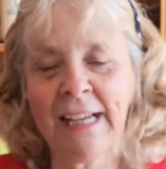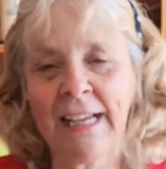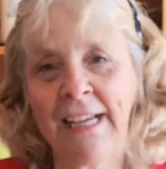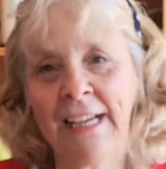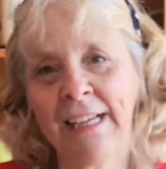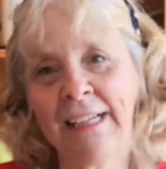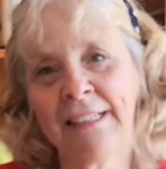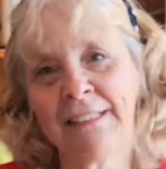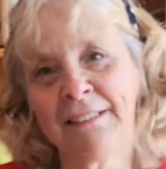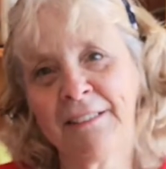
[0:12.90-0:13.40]

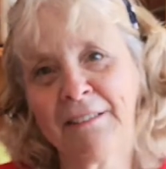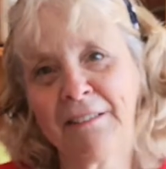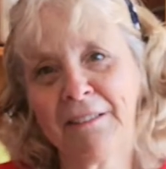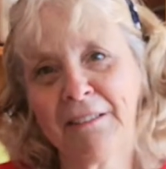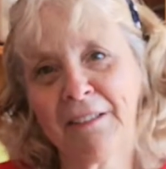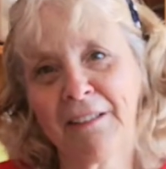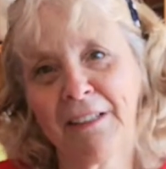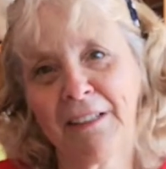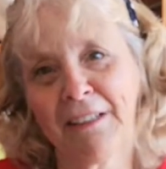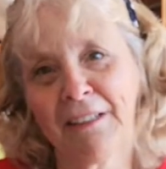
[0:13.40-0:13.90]

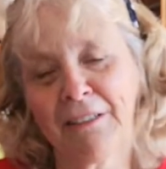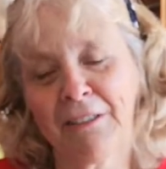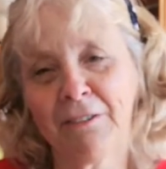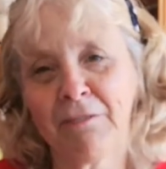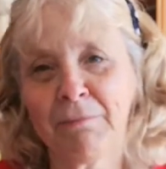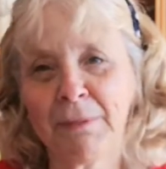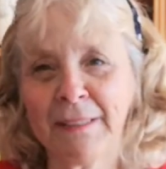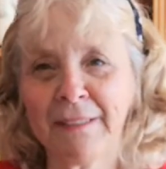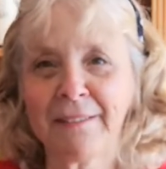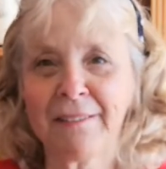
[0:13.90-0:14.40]
and
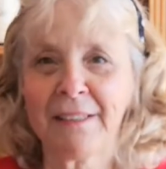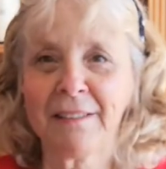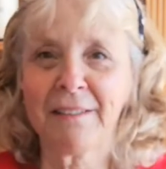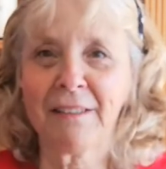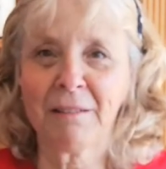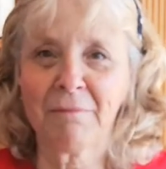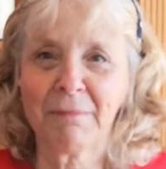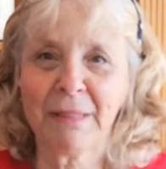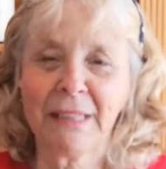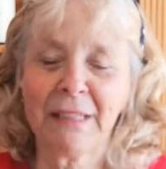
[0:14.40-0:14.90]
you've been
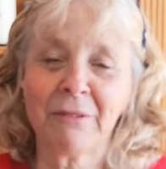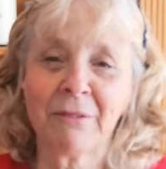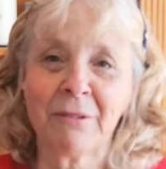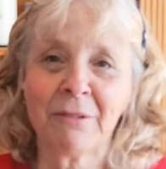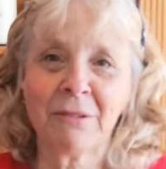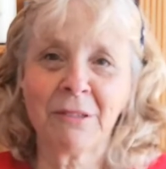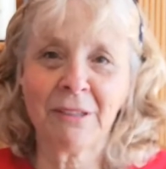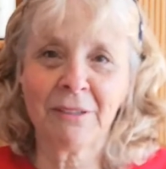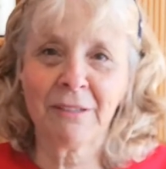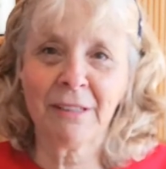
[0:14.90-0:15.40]
sending me
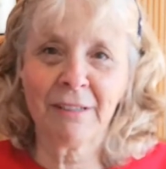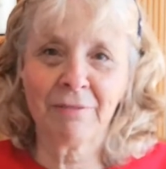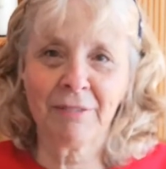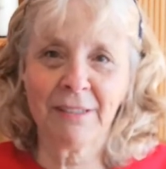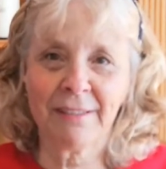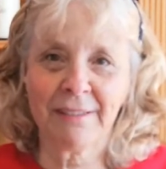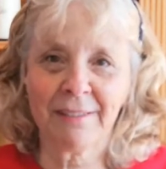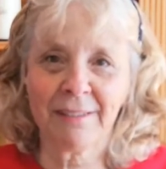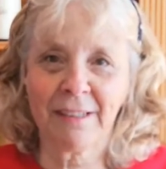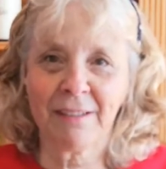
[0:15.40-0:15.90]
all your
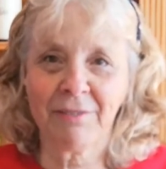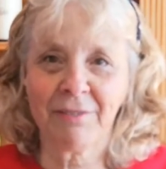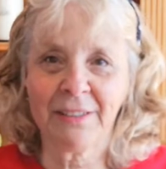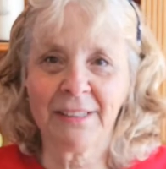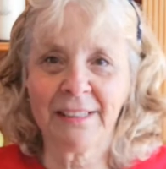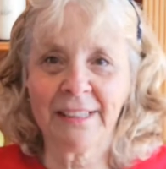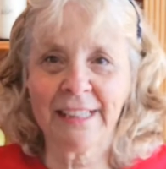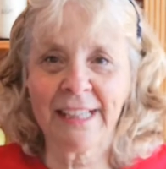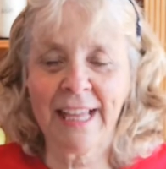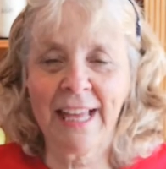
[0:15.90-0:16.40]
lovely stuff
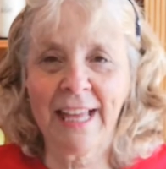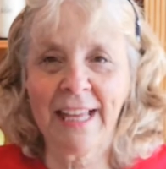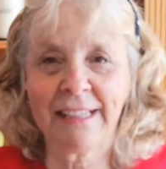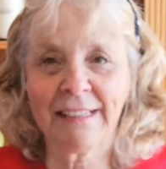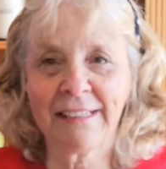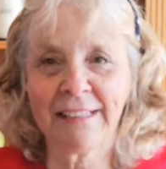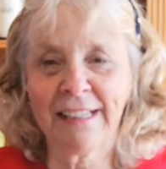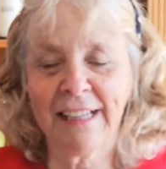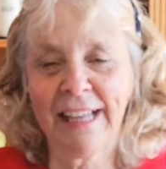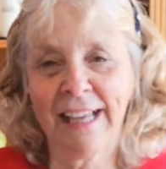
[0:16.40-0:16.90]
in
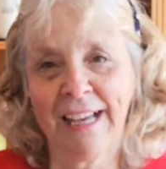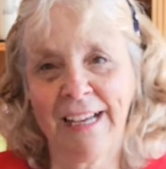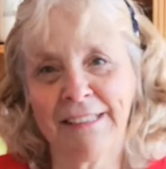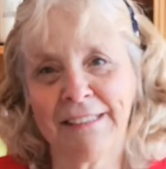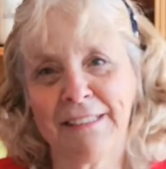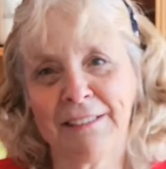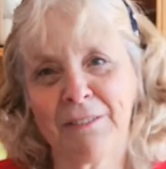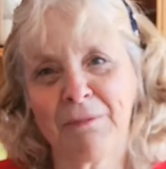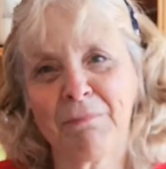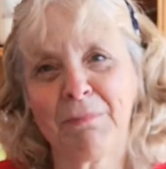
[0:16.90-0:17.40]
again,
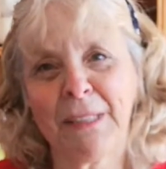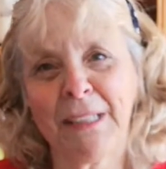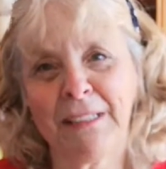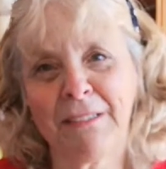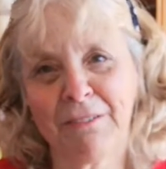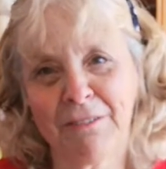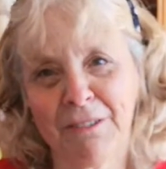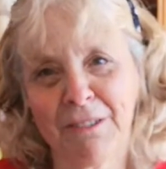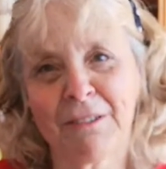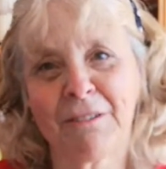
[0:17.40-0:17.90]
and it's
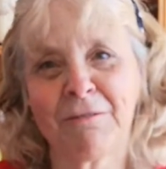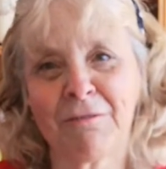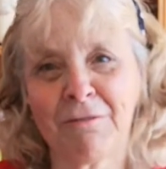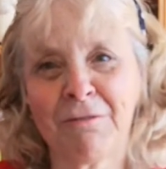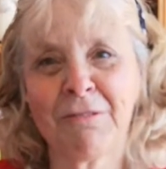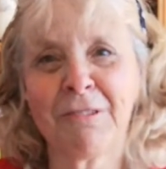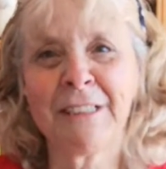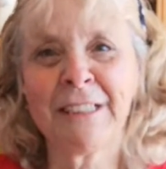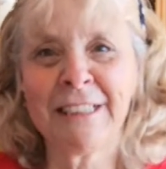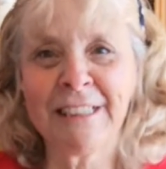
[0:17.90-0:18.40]
been
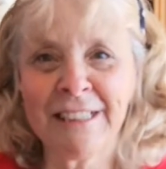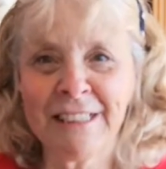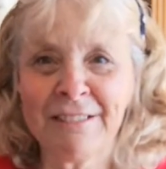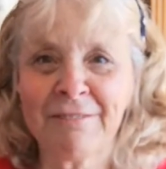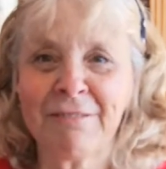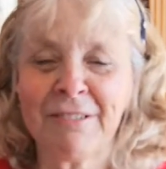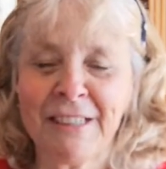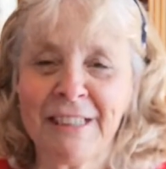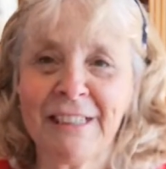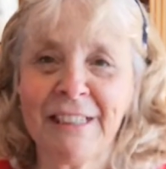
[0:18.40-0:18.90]

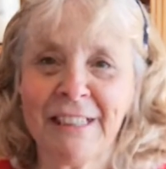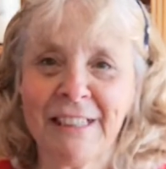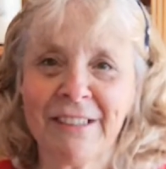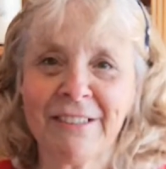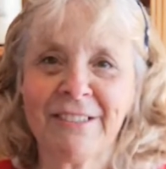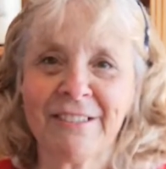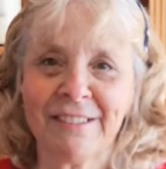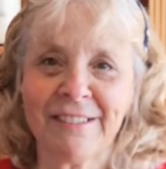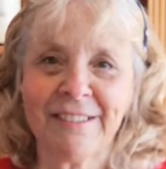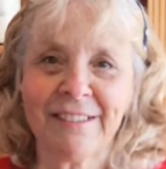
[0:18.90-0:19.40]
really
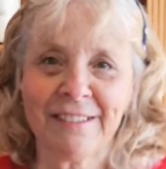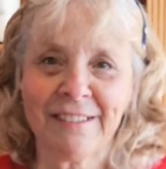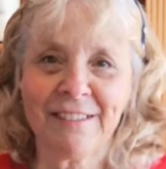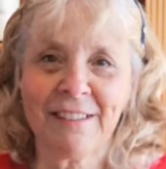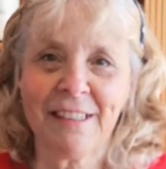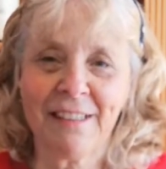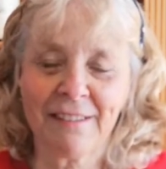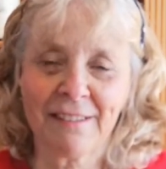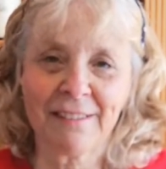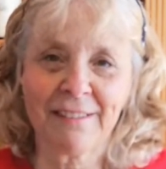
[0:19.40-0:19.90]
good to
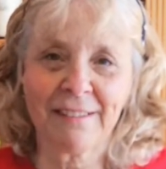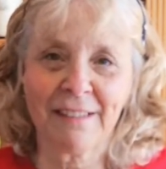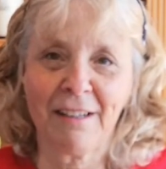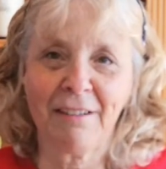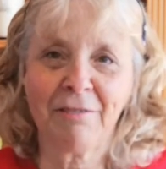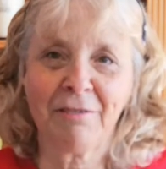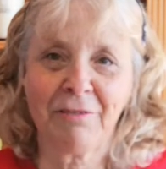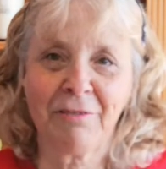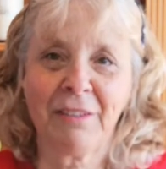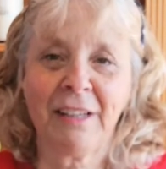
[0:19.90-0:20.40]
see the
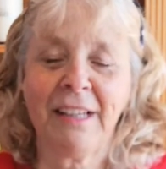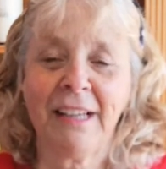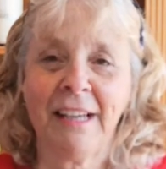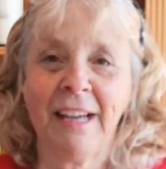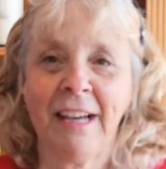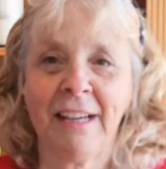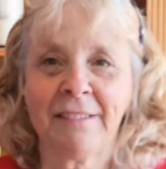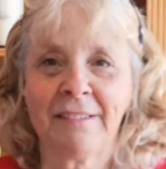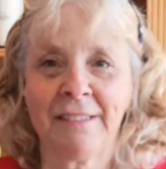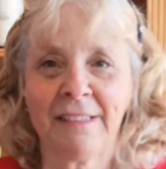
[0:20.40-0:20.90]
stuff
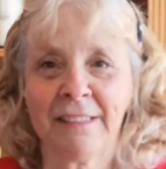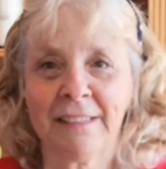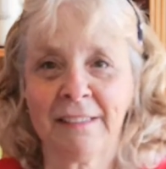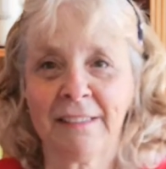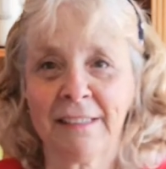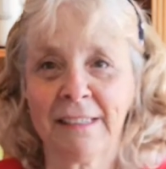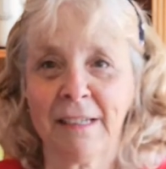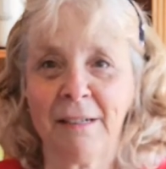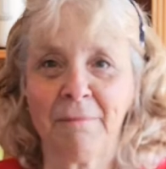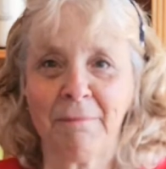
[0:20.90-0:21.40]
as it
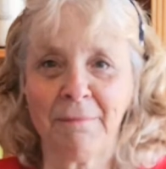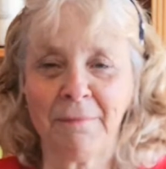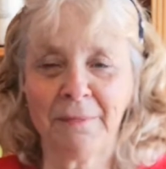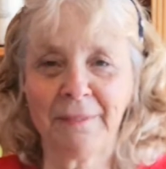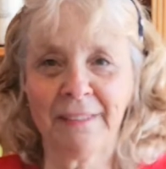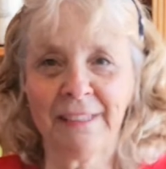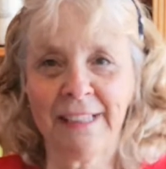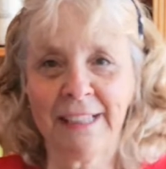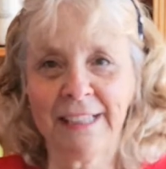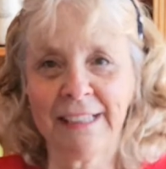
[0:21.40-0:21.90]

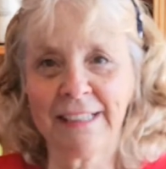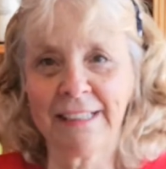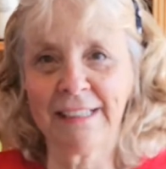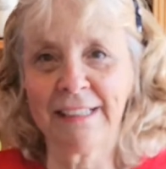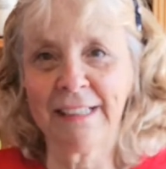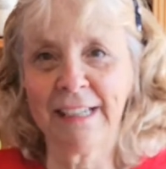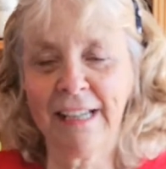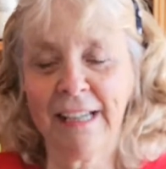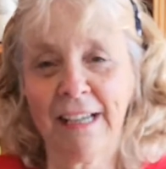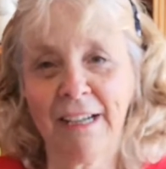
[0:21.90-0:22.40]
comes
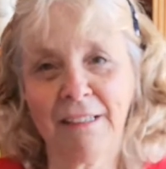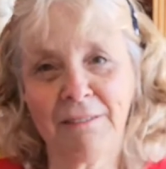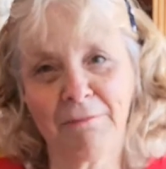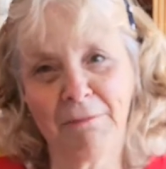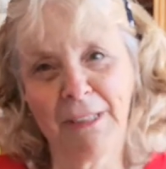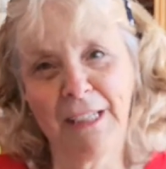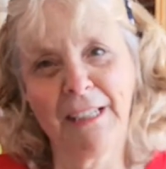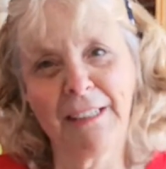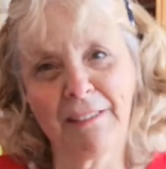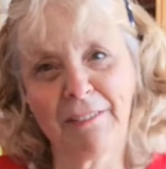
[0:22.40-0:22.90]
in.
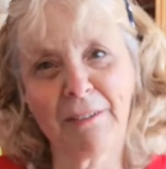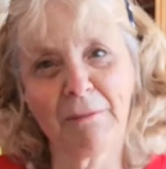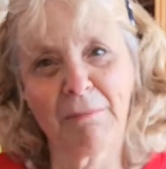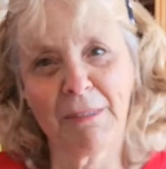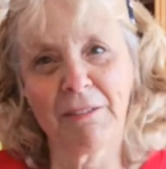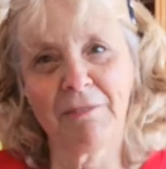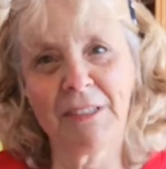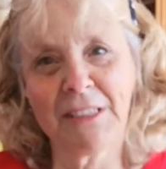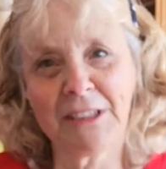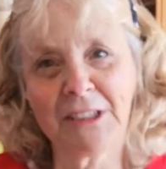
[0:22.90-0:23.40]
And we had some
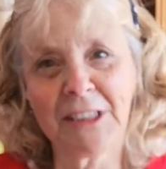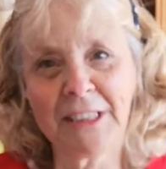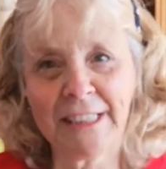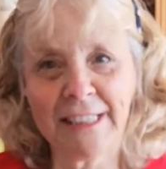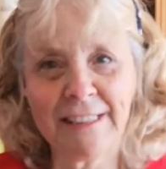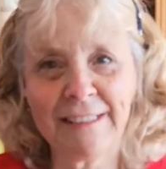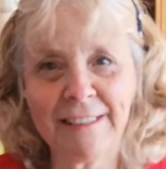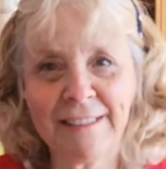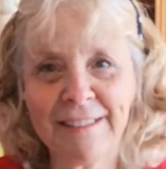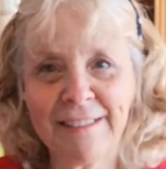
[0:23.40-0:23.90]
lovely
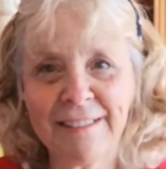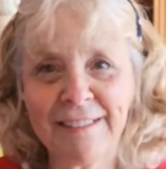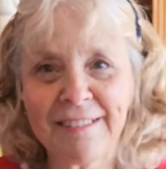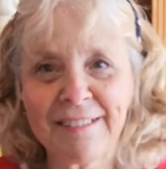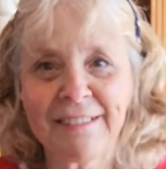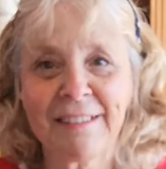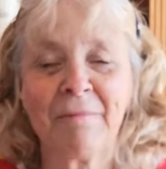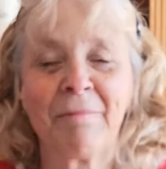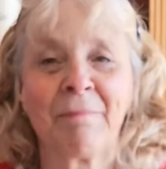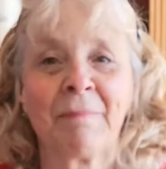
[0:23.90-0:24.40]

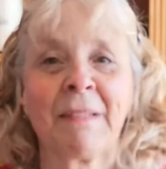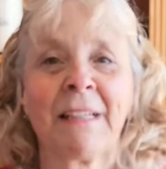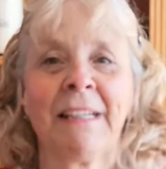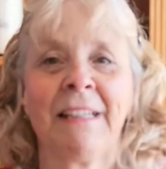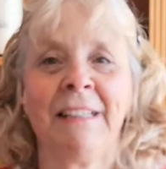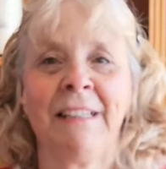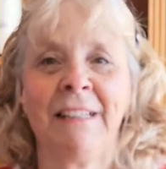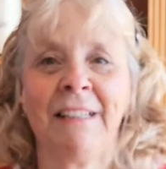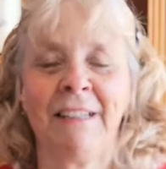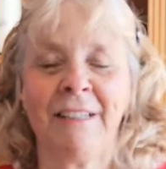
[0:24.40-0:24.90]
chickens
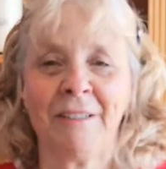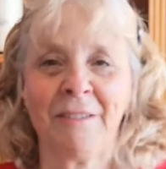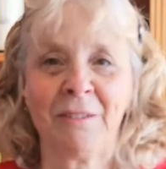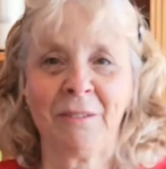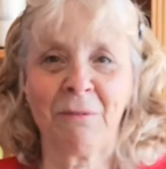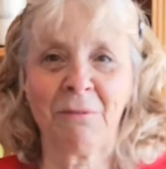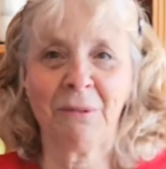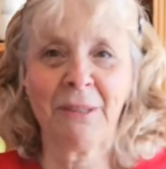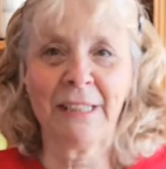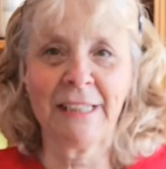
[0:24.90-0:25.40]

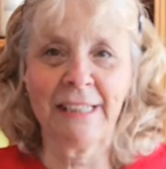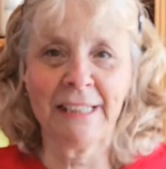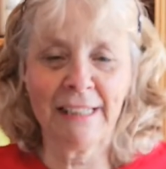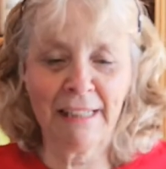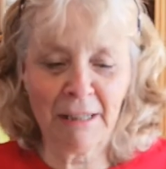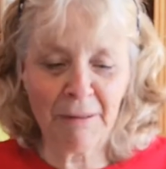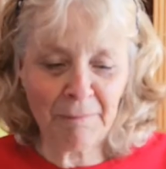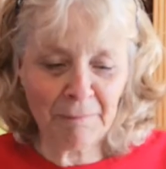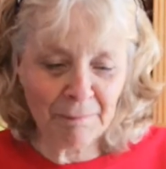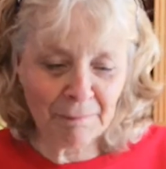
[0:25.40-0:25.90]
last
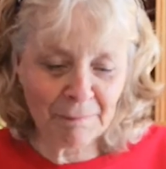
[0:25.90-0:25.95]
week.